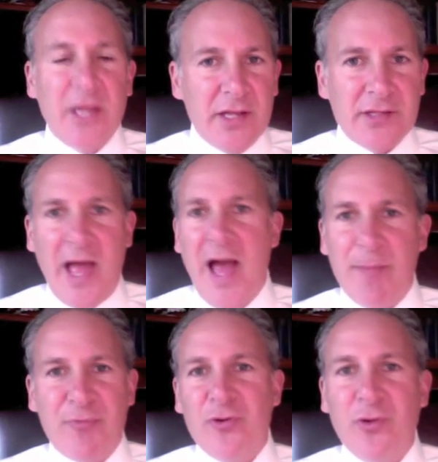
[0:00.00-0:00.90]
It is
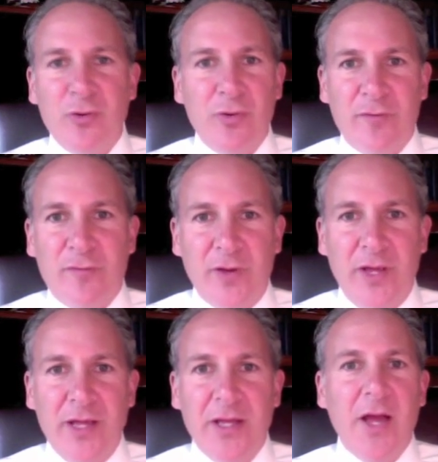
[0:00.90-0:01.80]
absolutely
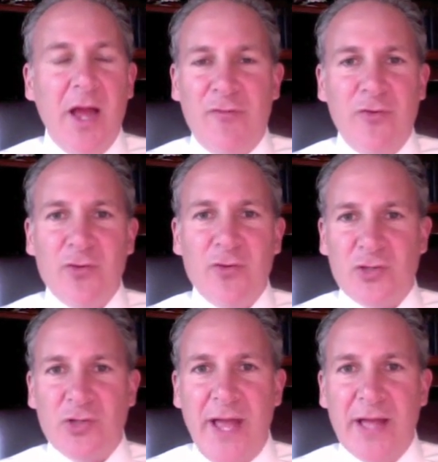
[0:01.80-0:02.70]
free. If you use
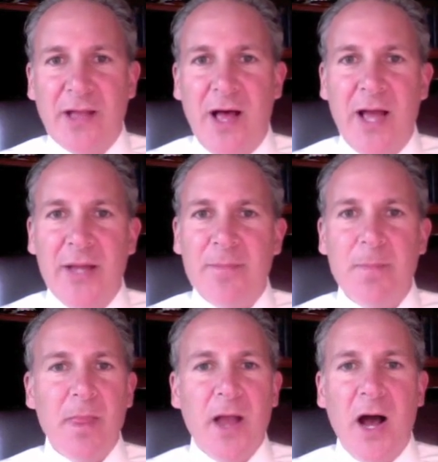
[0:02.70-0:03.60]
a landline,
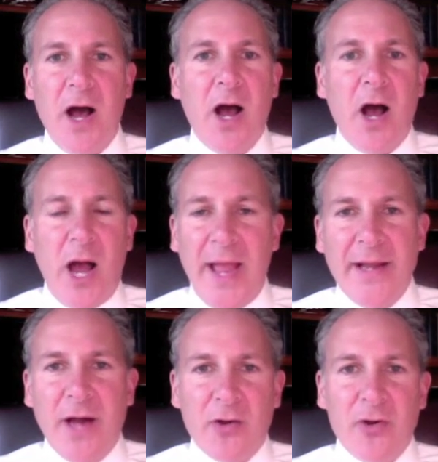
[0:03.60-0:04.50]

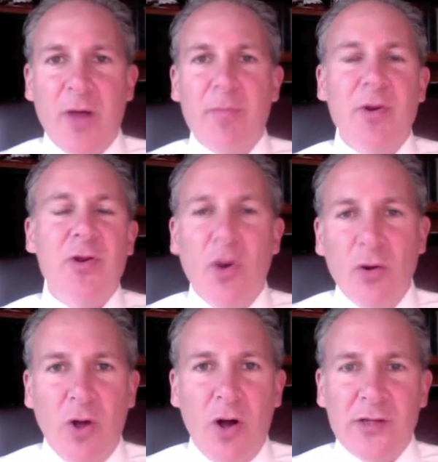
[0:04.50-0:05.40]
800 number, no
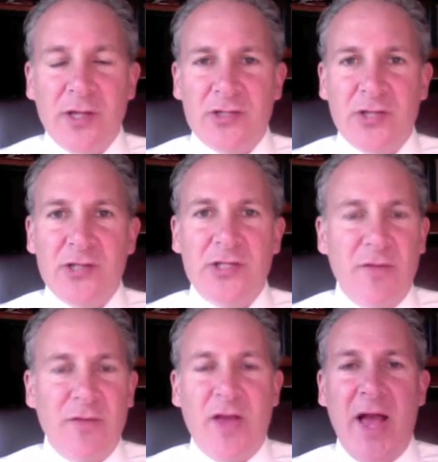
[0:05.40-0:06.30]
long distance.
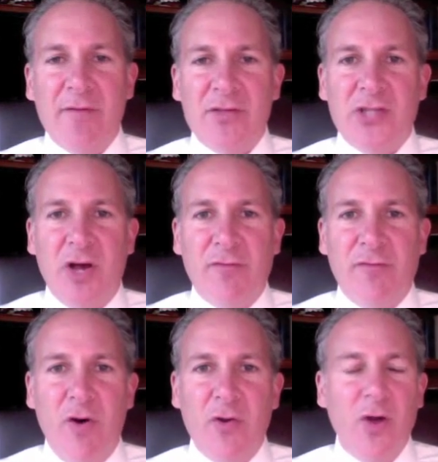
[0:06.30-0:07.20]
If you have a cell
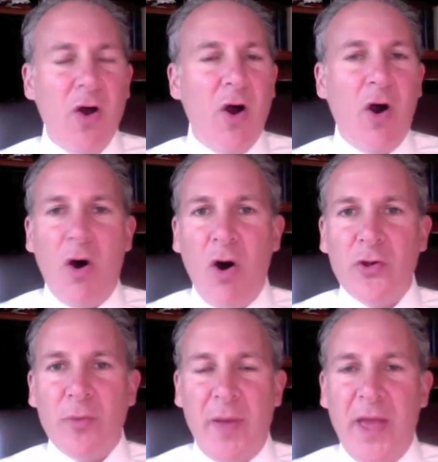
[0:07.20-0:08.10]
phone, all
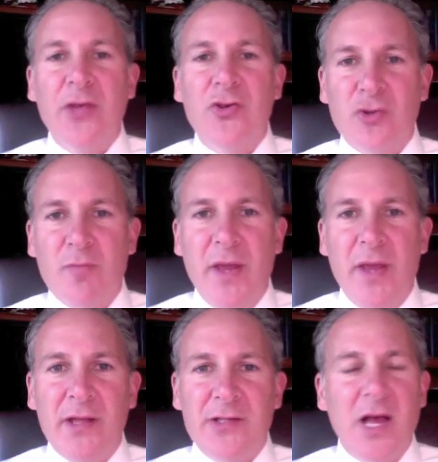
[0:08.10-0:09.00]
you're paying is your
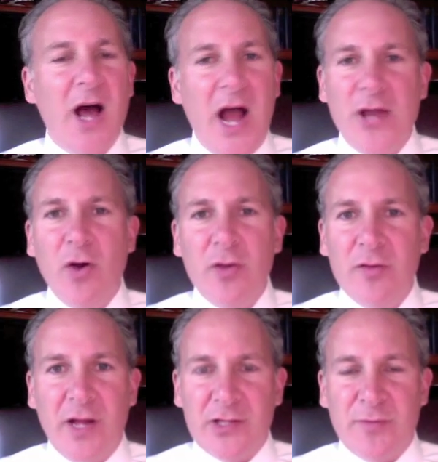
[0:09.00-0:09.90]
minutes. I know
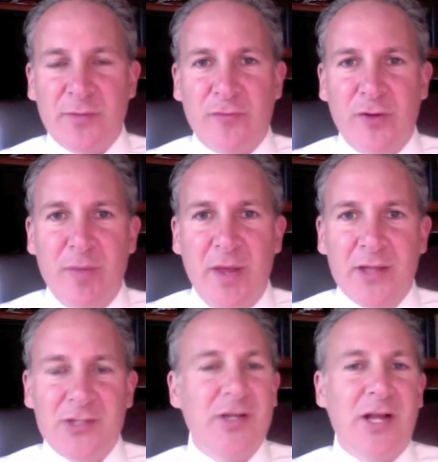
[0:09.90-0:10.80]
you've got some free
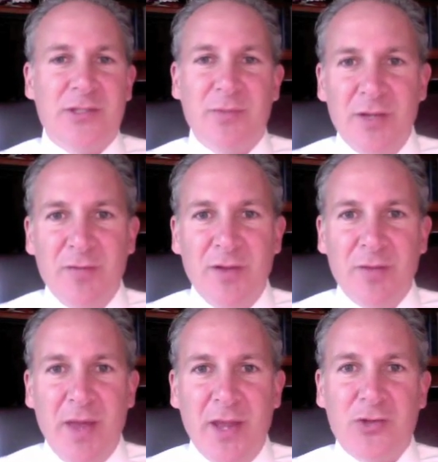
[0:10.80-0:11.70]
minutes. You got some evening
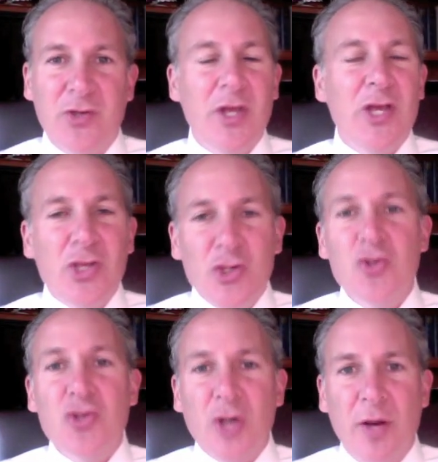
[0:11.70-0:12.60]
minutes.
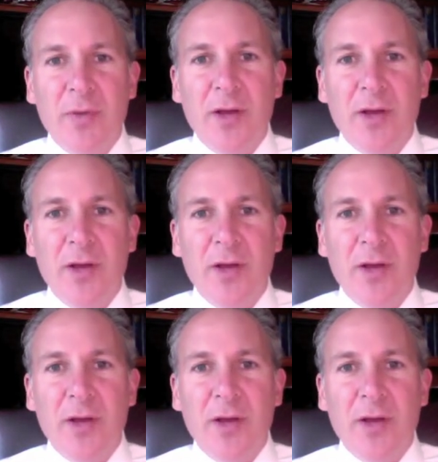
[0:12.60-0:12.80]
Use them.